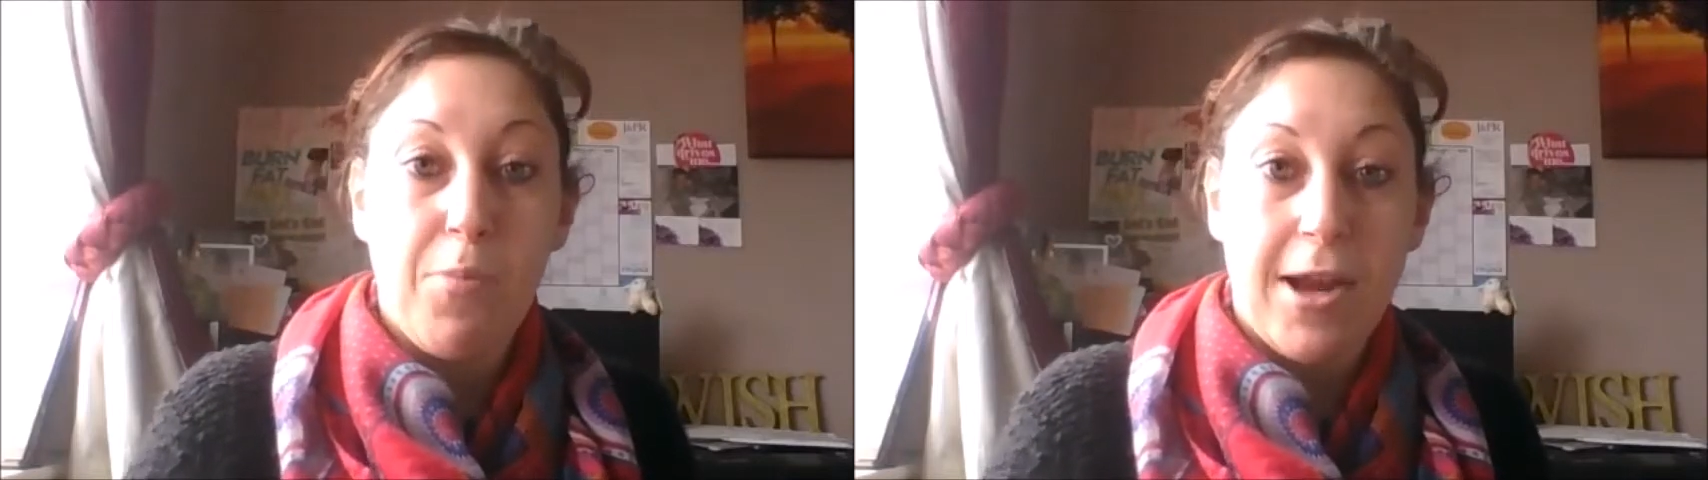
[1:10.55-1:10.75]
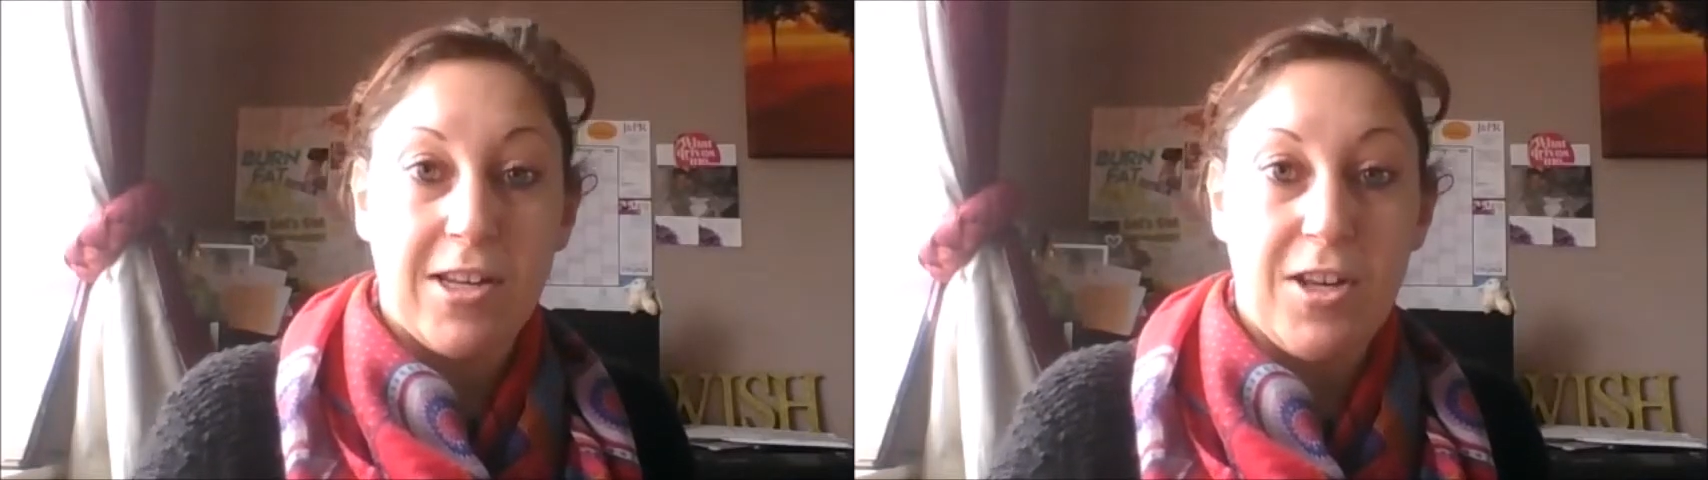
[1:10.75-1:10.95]

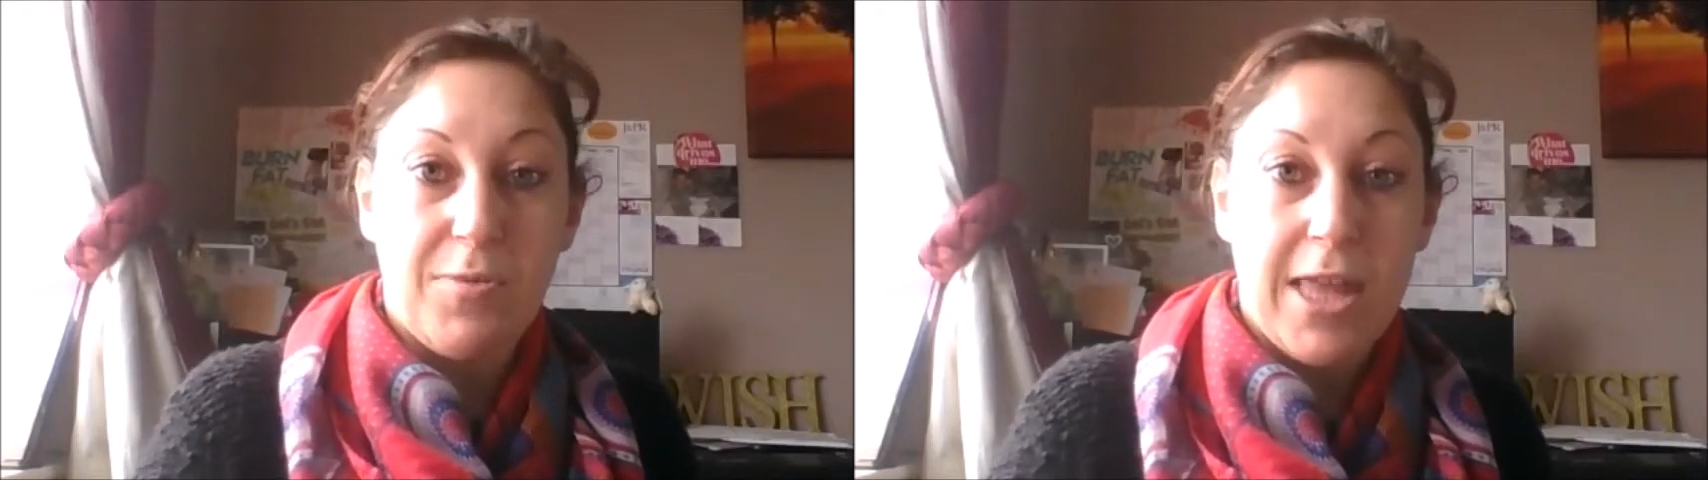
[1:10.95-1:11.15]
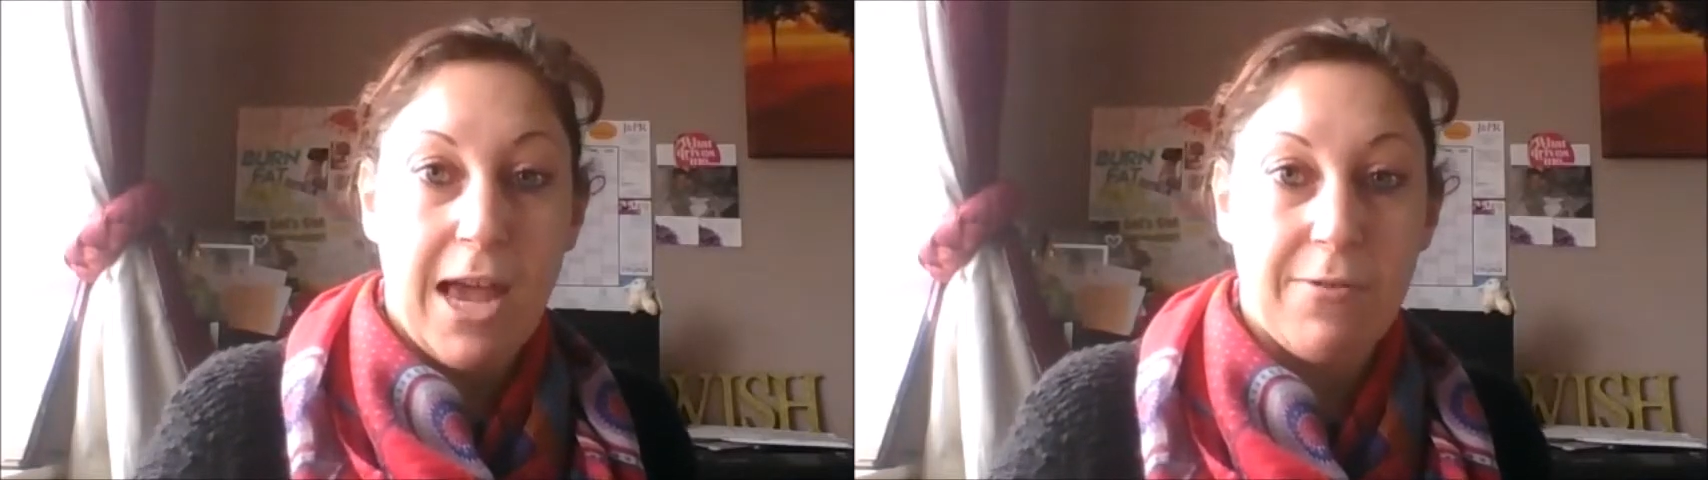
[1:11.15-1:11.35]
pregnant
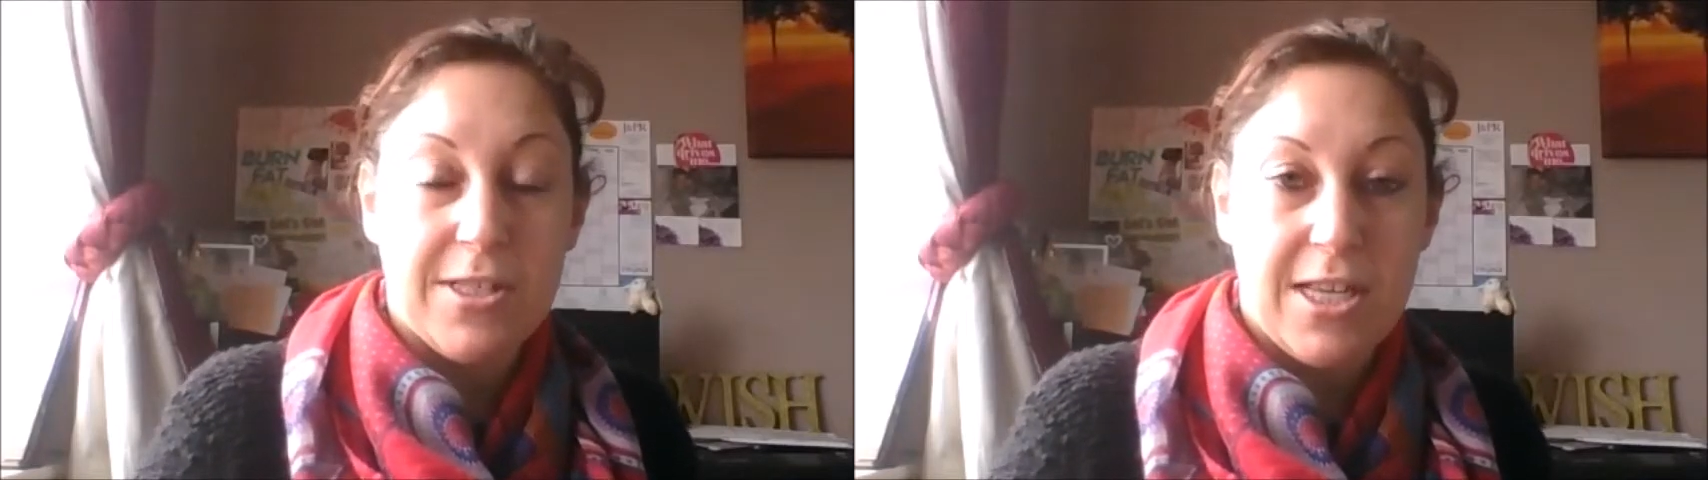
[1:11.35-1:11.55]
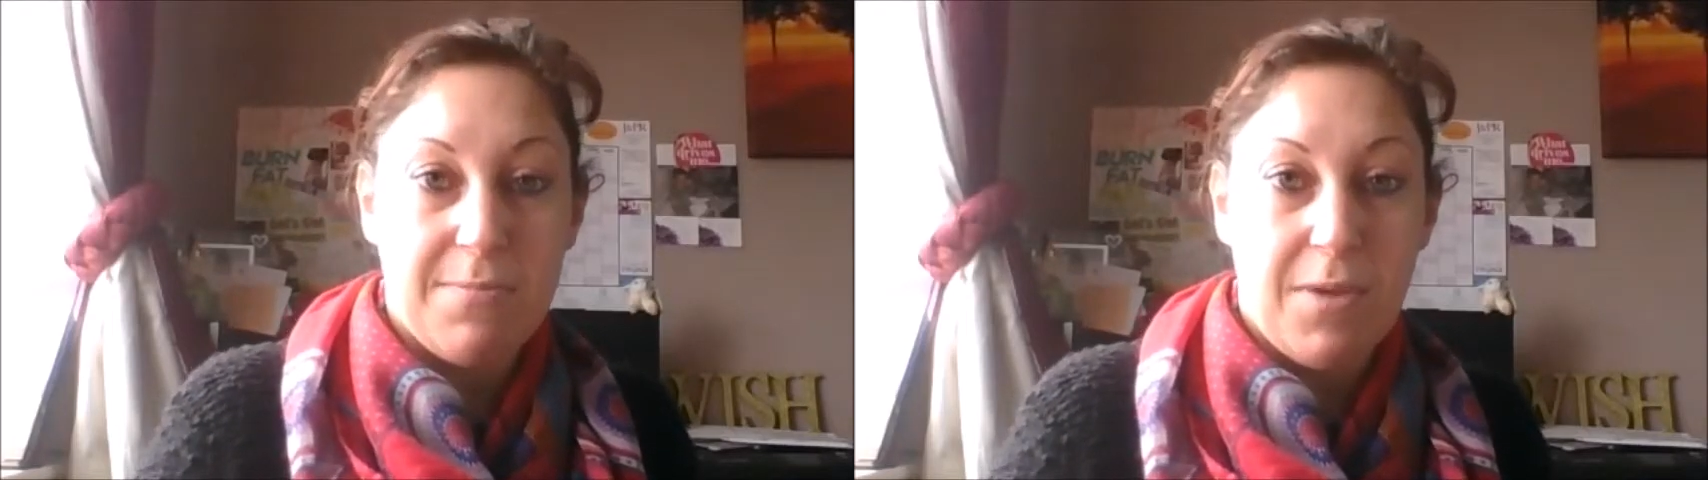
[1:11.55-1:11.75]
with Harrison,